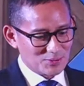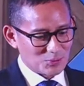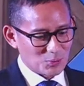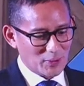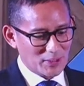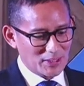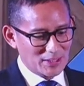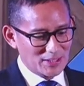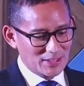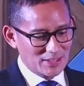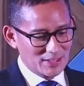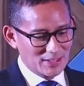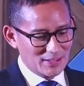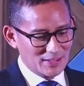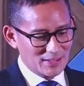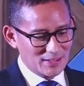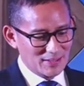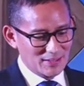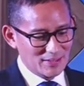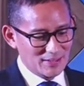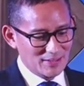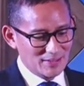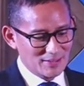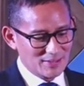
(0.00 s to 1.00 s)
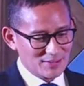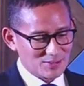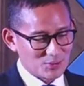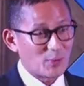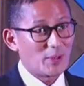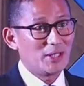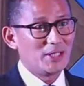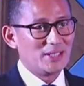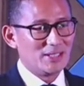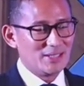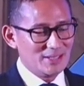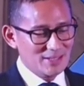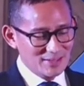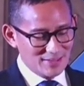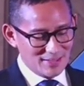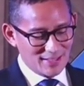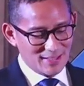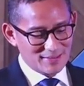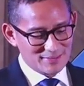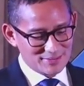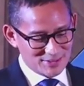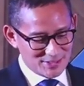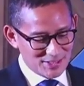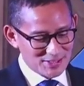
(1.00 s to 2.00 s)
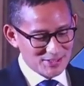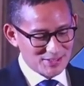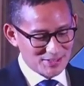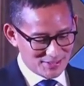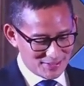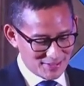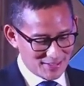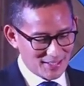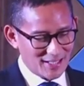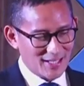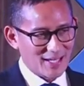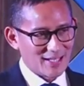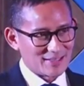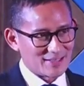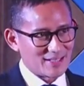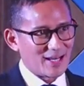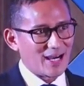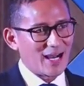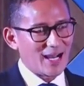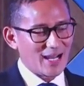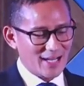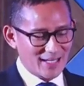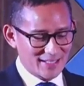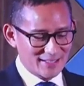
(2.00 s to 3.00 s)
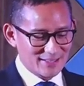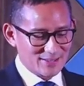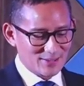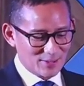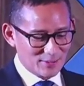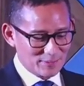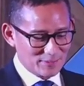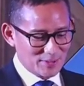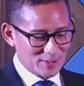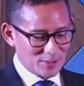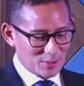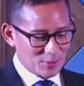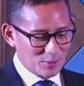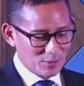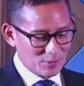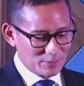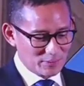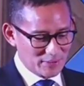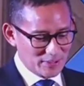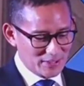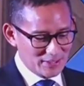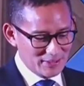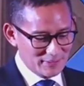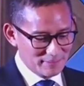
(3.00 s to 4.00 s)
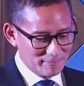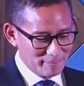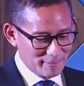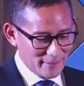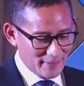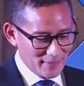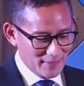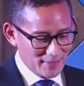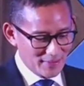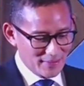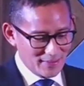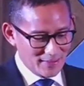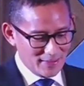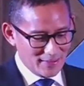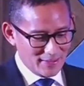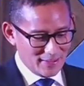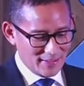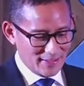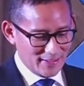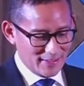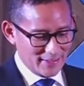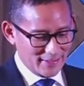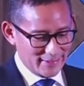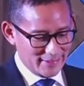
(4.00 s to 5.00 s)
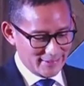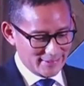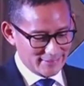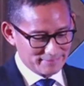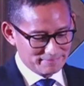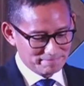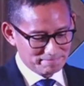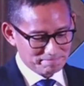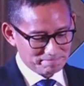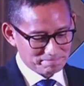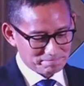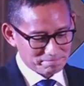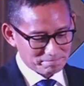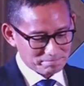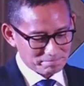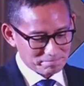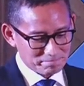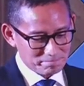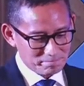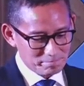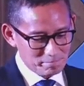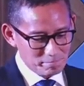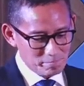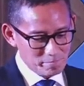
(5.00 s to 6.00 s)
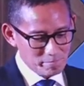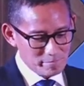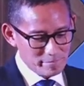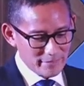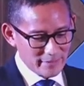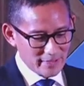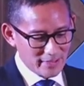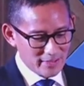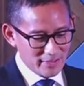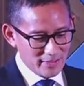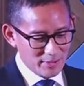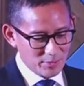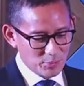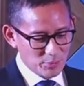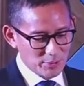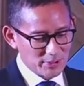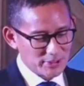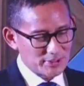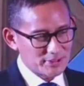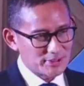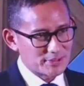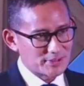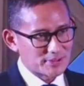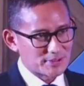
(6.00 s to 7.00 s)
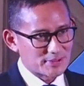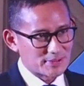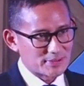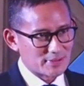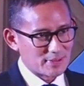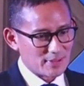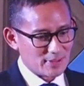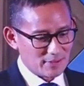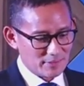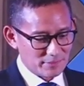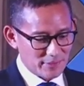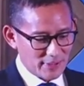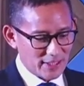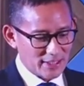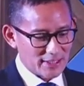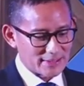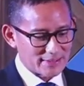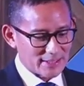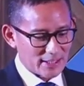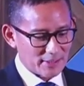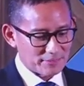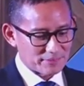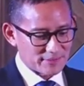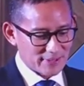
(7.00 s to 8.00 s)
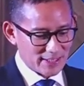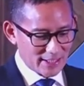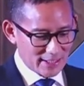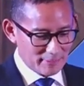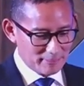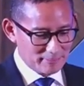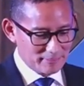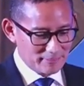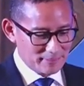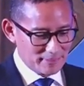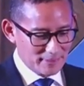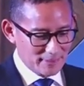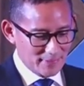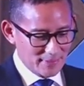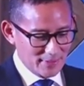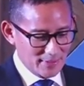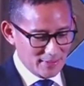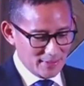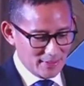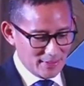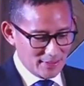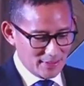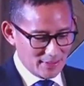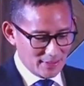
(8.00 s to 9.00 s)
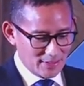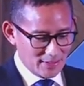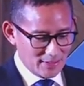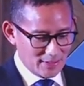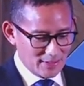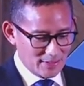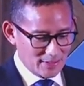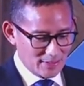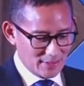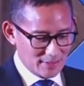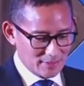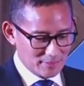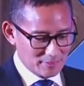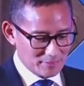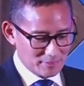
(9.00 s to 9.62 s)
2020, just at the height of the COVID. And it was a very tough time. Uh,